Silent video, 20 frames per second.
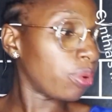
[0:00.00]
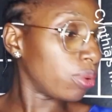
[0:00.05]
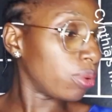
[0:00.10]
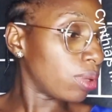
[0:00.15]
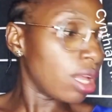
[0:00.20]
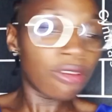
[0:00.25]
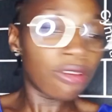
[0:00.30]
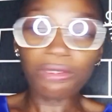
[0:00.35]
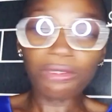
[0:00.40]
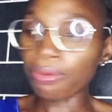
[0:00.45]
For
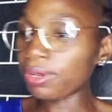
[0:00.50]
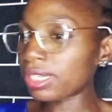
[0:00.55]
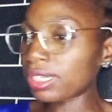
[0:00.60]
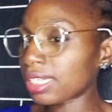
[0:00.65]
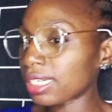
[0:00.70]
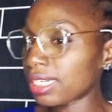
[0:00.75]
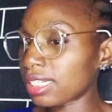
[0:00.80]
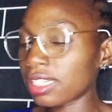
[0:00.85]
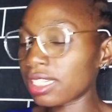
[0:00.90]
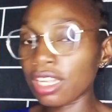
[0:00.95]
instance,
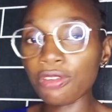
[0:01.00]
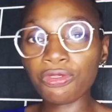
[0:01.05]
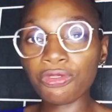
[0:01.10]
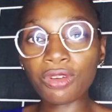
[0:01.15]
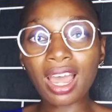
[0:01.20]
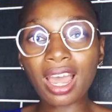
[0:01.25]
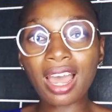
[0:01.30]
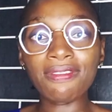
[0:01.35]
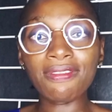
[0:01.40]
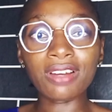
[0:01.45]
if you have a
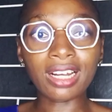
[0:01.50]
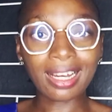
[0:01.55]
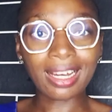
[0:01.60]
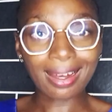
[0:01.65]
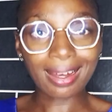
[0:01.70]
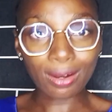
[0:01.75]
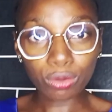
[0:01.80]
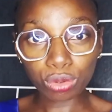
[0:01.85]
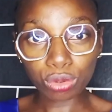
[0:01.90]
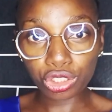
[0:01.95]

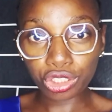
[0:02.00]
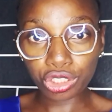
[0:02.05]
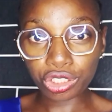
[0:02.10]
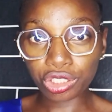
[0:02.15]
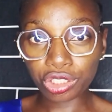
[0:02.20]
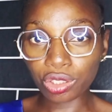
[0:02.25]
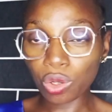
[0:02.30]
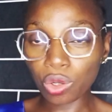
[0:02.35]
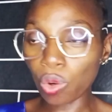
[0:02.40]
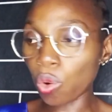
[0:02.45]
couch
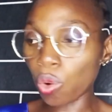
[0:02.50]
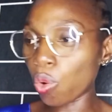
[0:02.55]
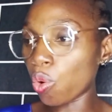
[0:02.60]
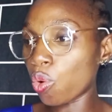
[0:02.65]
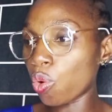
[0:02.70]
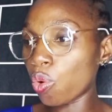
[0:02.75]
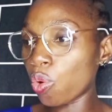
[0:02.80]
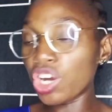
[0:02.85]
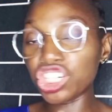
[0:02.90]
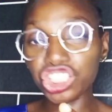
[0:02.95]
or a
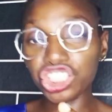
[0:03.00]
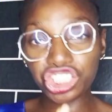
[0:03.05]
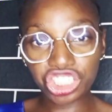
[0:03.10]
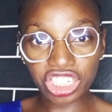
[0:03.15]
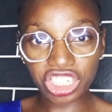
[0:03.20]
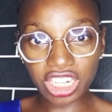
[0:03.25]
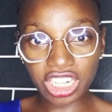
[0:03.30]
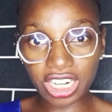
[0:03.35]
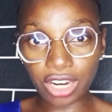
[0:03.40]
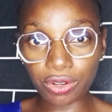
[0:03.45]
chair that
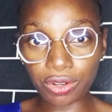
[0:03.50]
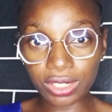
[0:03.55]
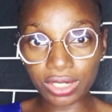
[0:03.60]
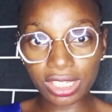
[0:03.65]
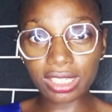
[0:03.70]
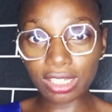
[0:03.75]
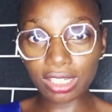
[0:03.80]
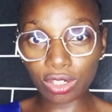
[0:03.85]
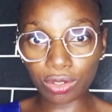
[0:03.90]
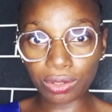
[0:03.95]
you're sitting
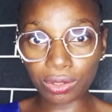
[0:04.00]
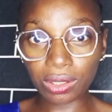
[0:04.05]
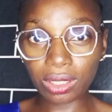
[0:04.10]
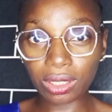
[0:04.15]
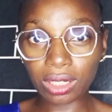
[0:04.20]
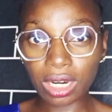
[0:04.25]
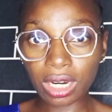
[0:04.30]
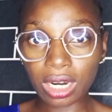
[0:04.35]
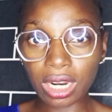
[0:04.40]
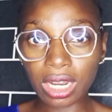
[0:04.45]
on,
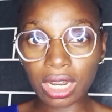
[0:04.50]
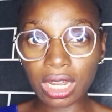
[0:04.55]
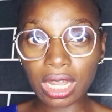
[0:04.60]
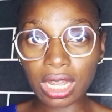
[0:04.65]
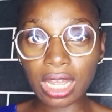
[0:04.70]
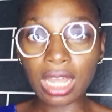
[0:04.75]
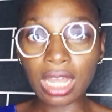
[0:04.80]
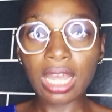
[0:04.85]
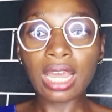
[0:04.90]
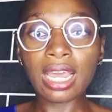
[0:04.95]

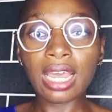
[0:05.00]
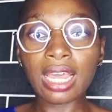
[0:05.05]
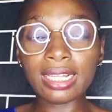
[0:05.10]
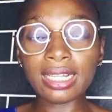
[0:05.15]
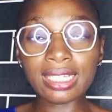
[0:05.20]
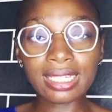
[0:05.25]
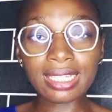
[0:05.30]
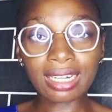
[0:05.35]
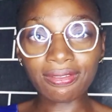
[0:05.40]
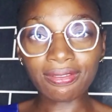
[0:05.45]
it is
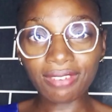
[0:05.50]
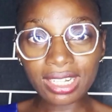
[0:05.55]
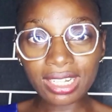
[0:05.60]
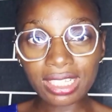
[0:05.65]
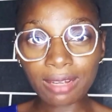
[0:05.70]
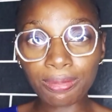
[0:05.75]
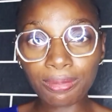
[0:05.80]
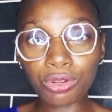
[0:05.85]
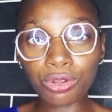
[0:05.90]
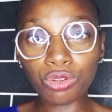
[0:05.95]
advisable
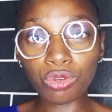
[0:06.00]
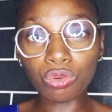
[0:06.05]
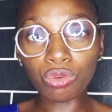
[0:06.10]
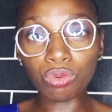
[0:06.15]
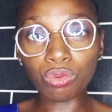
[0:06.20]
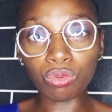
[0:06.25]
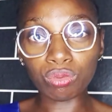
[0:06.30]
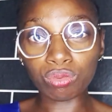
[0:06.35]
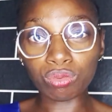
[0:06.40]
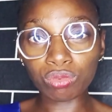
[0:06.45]
you
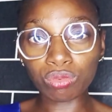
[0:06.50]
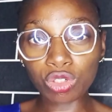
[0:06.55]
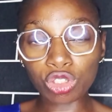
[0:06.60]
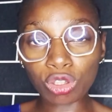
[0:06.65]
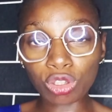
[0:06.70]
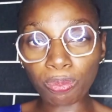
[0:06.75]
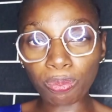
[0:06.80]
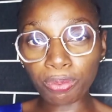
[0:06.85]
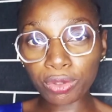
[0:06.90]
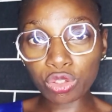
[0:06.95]
support
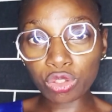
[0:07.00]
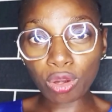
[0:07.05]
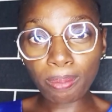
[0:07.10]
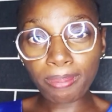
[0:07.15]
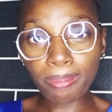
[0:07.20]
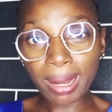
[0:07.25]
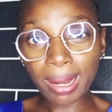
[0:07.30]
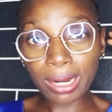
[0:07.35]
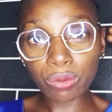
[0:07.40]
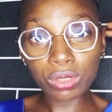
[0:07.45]
your back
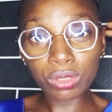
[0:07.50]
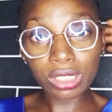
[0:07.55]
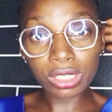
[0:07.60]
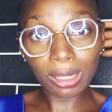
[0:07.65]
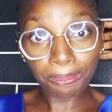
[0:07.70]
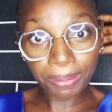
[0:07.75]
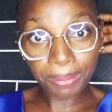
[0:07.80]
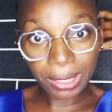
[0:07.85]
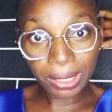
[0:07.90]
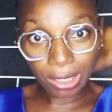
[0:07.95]
with your
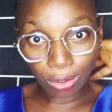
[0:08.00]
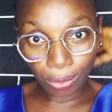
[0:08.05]
pillow,